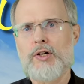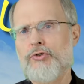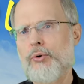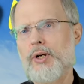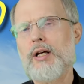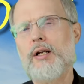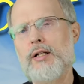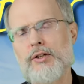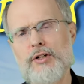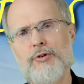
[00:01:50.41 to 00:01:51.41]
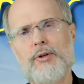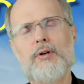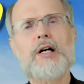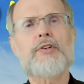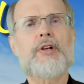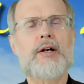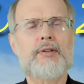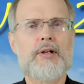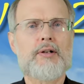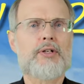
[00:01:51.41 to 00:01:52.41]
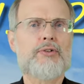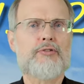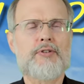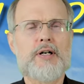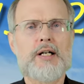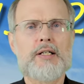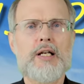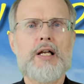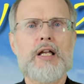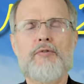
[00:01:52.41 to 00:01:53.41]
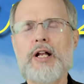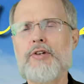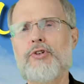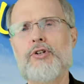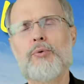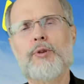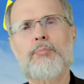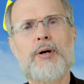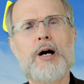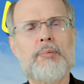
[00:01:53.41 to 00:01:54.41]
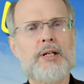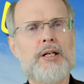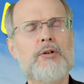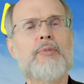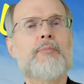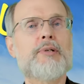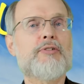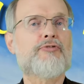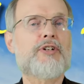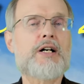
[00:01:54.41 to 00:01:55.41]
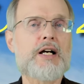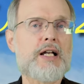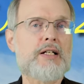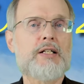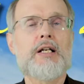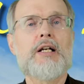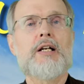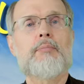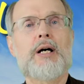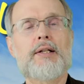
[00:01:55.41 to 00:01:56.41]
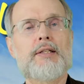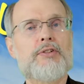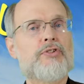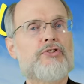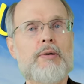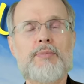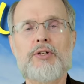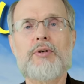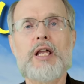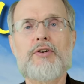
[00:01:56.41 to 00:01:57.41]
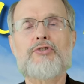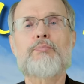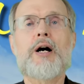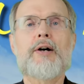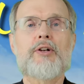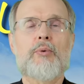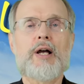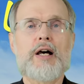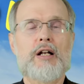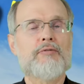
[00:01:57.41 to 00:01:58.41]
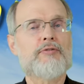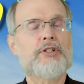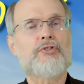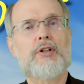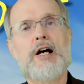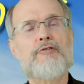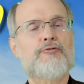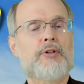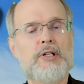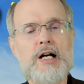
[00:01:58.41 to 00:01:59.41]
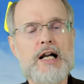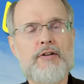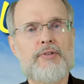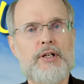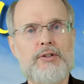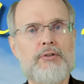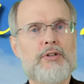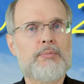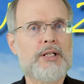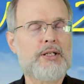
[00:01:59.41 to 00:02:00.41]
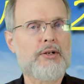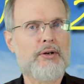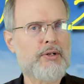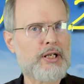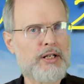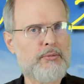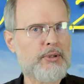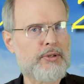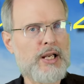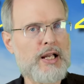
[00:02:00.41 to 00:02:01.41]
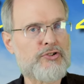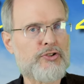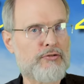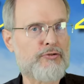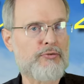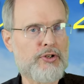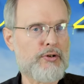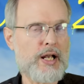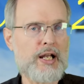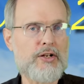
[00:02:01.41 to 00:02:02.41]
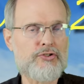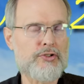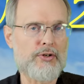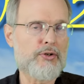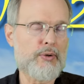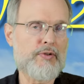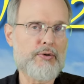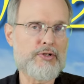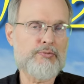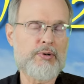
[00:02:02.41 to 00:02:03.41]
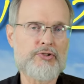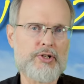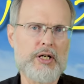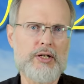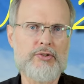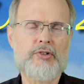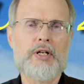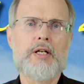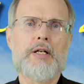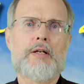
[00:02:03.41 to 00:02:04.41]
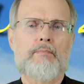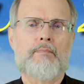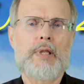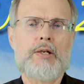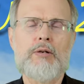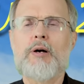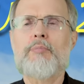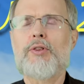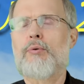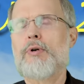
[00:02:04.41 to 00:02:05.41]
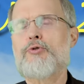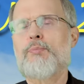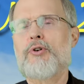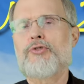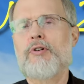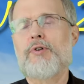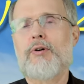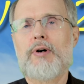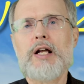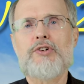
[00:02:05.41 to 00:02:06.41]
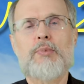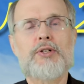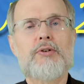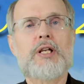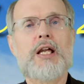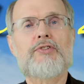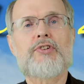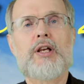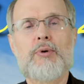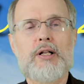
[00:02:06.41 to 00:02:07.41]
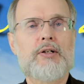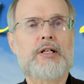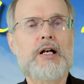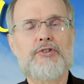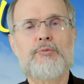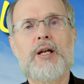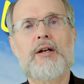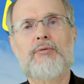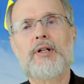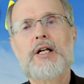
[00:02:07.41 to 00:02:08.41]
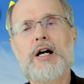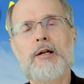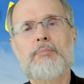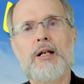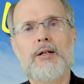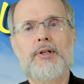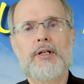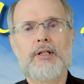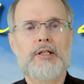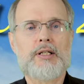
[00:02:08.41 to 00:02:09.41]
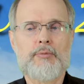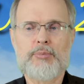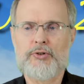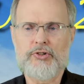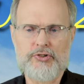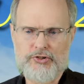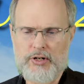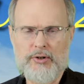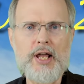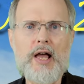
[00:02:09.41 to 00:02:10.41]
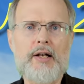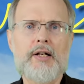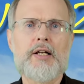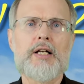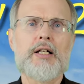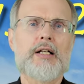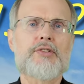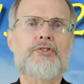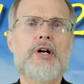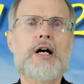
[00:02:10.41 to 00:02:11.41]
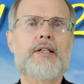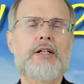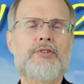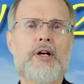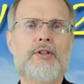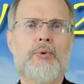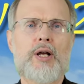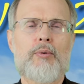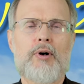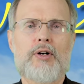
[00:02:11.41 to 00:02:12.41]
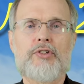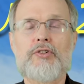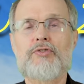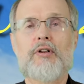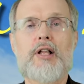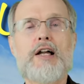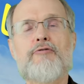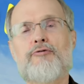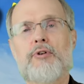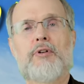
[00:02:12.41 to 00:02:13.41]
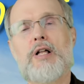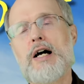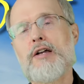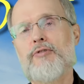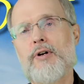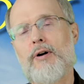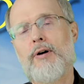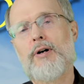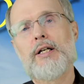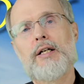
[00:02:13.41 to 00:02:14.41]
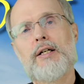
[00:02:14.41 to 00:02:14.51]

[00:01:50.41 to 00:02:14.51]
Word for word: So again, in the different laws out there that you'll find, if it has to do with property, you might be fined, but this is something you can't just buy your way out of. If it's life for life, then you be, you know, kind of the Bill Gates of your age, or whoever the rich person is. You might be the rich person of your age, but you can't say, well, look, I'll just pay a really high penalty and the person's still dead. That's not the way it works. It's life for life here.